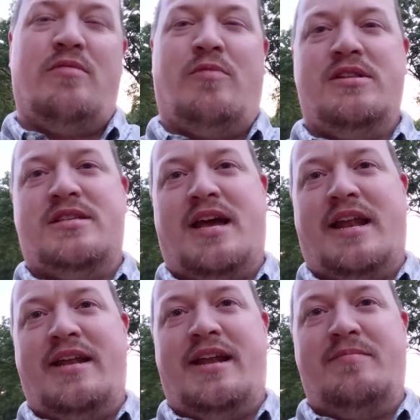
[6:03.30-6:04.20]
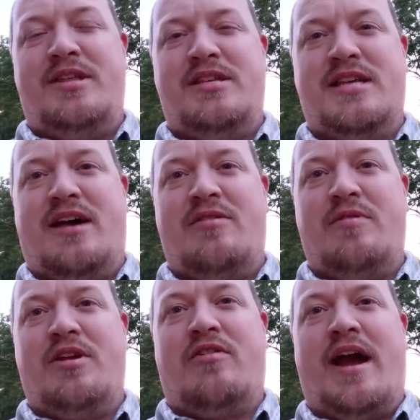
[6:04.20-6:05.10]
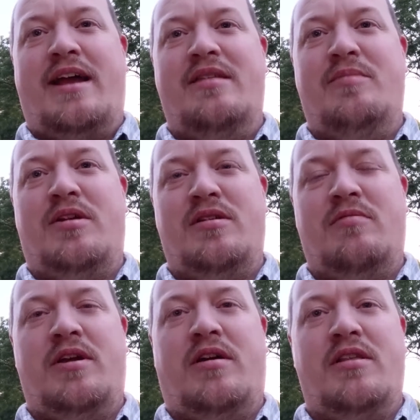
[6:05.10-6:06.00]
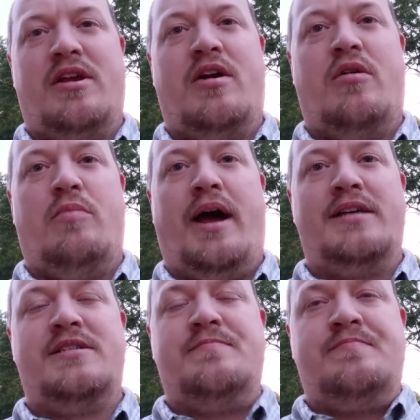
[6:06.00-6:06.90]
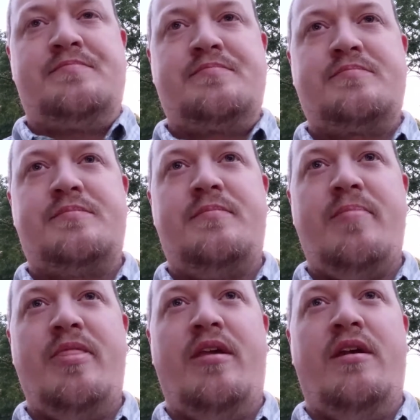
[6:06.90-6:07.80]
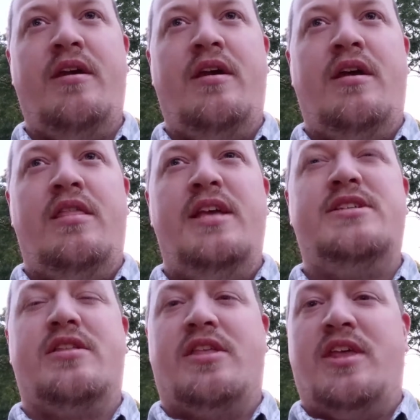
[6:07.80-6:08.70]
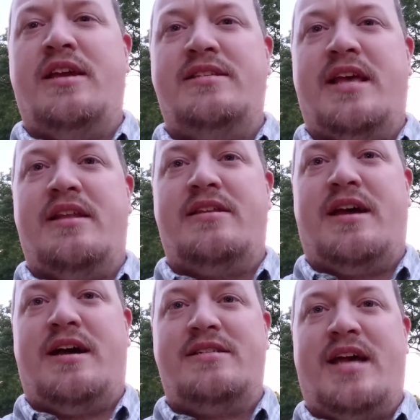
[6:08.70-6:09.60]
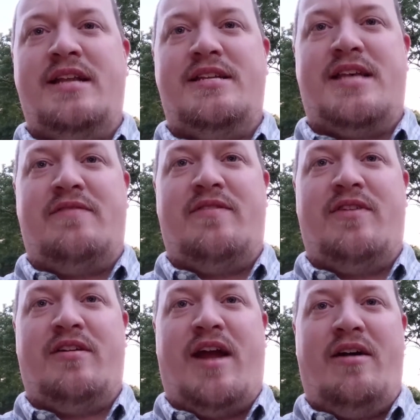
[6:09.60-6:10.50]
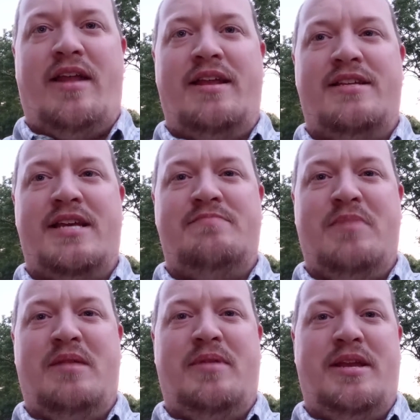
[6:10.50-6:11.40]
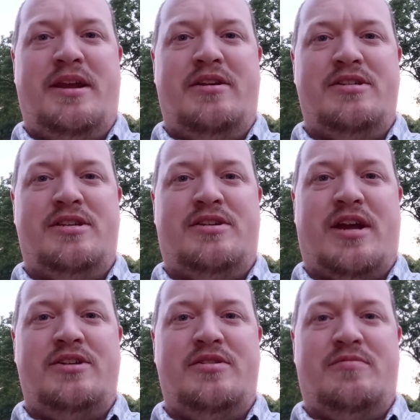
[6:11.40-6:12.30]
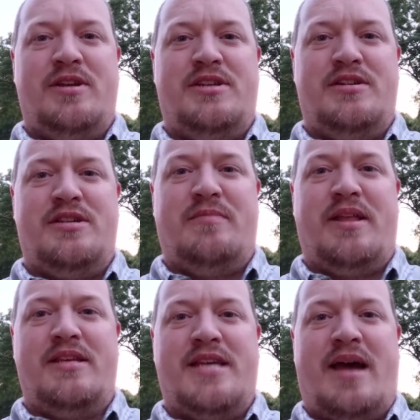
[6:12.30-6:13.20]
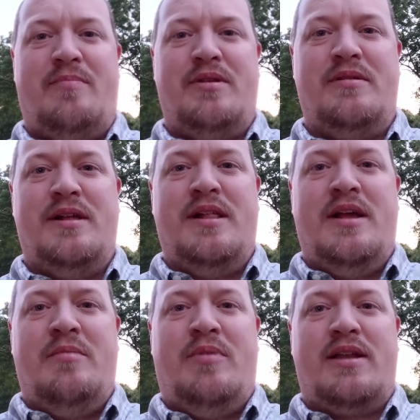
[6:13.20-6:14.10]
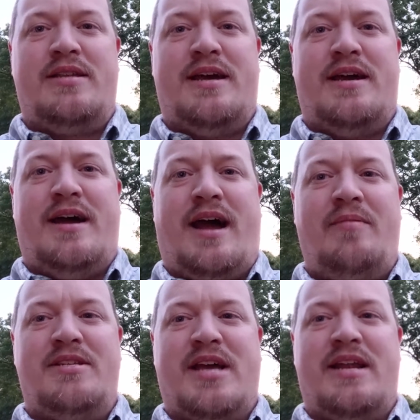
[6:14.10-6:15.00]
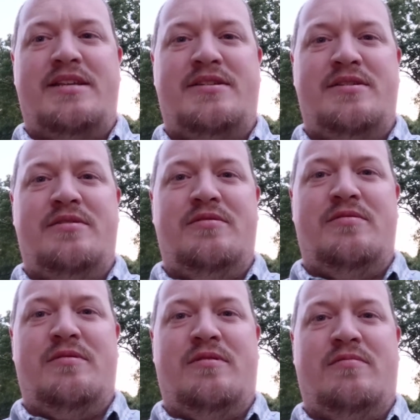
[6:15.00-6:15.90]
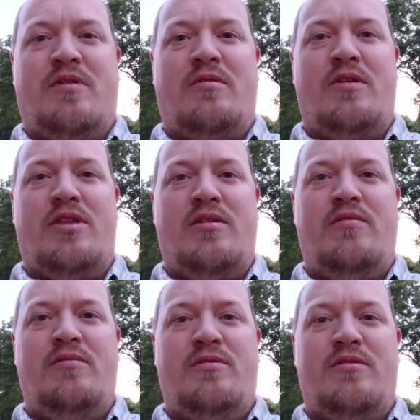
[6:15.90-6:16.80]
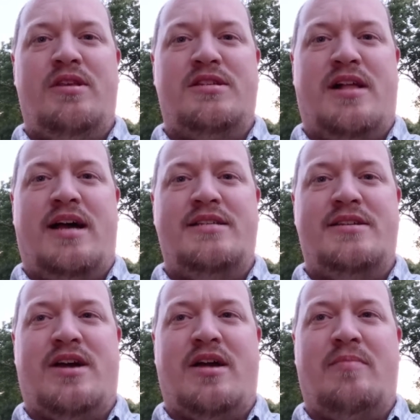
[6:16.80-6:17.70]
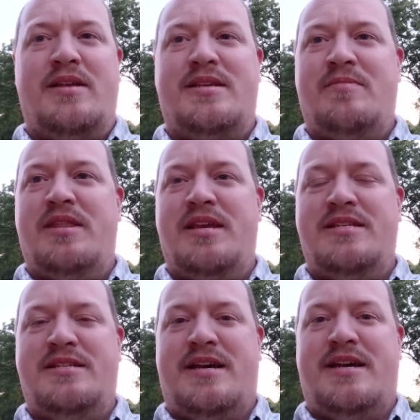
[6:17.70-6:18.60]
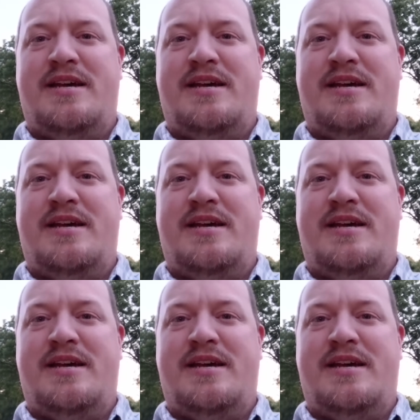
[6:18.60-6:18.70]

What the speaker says: and one side ended up to the south with a crack in the middle that we call the Cajon Pass. These are the things that scientists have to figure out, and it takes many, many years to try and do the research to make this happen. But I'm excited to work with you through this class and talk about some of these